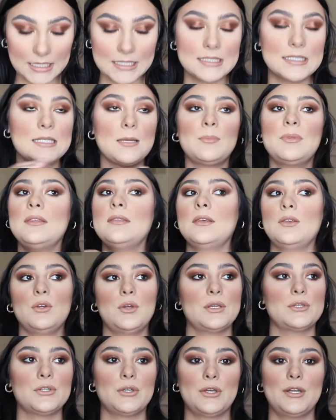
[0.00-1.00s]
It's something that you
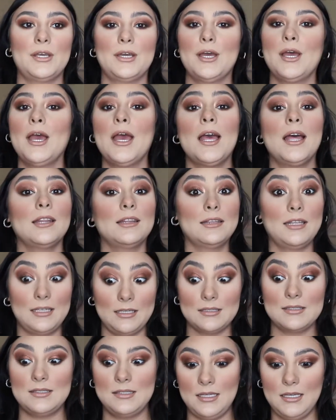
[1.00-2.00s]
guys are gonna
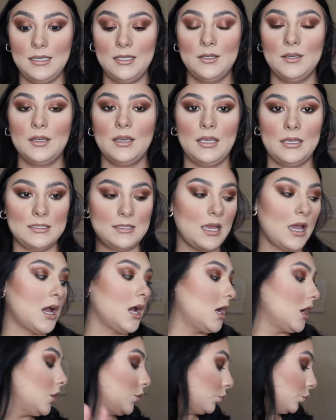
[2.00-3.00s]
like see is
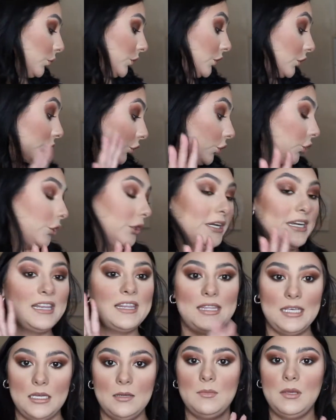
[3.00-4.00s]
a reoccurring
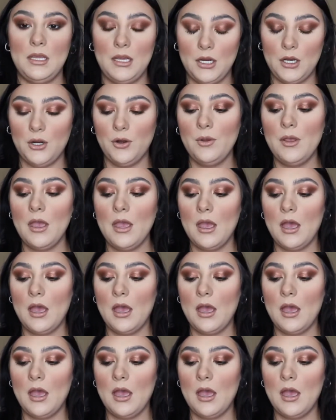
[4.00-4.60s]
theme here.